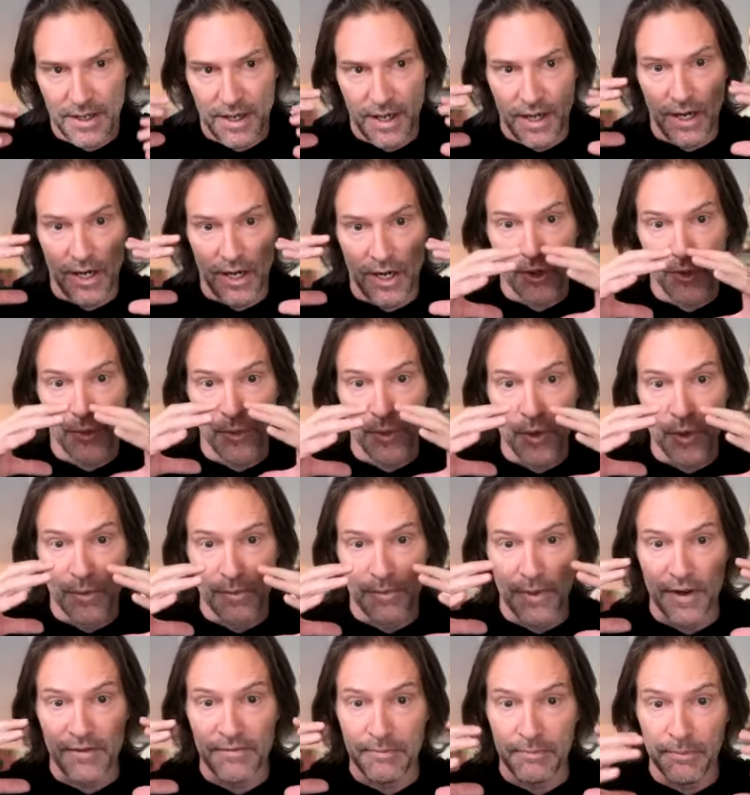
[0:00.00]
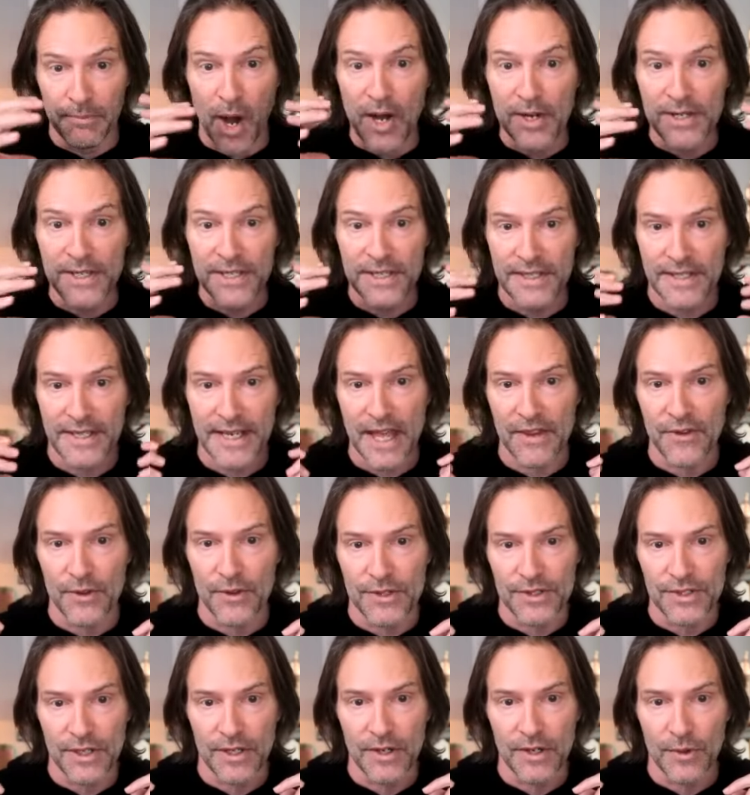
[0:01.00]
a group, of bonding together
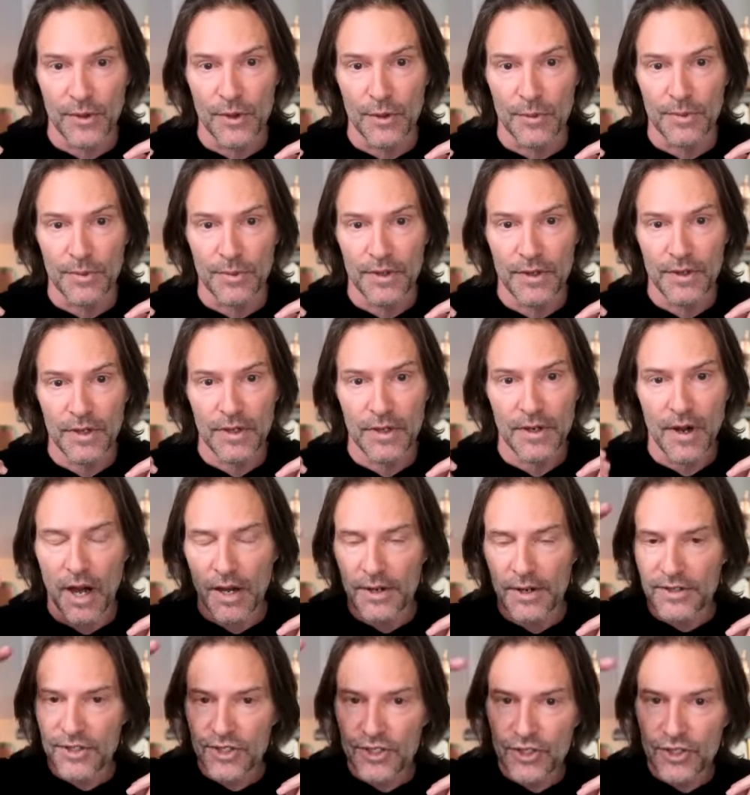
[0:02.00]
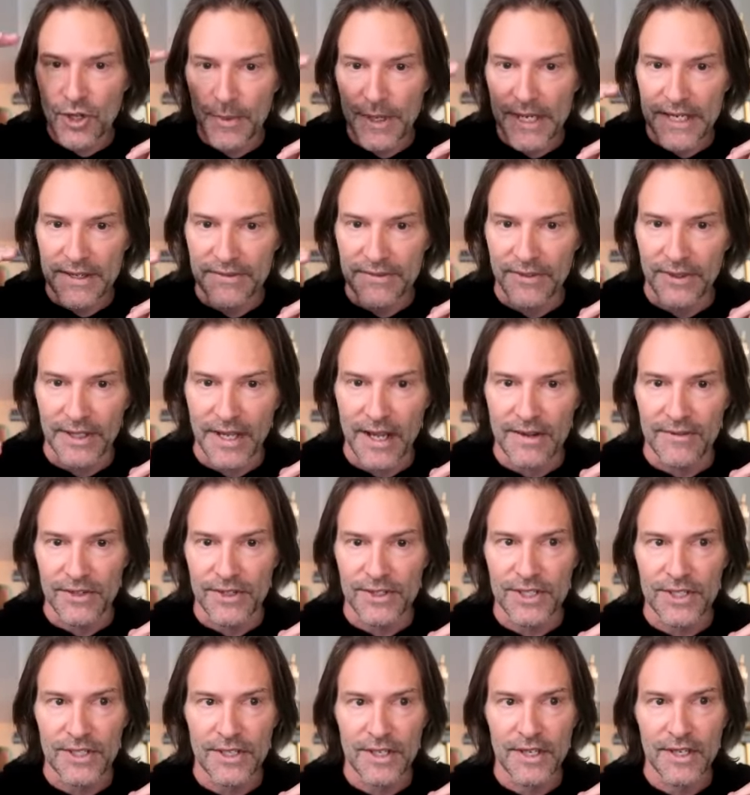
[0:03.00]
as a group on so many different
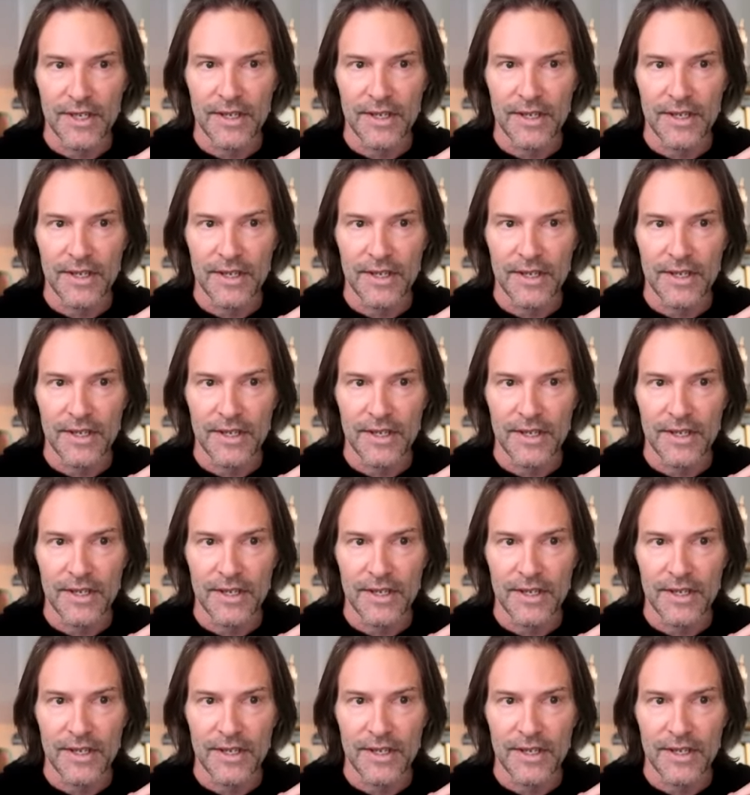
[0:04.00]
levels.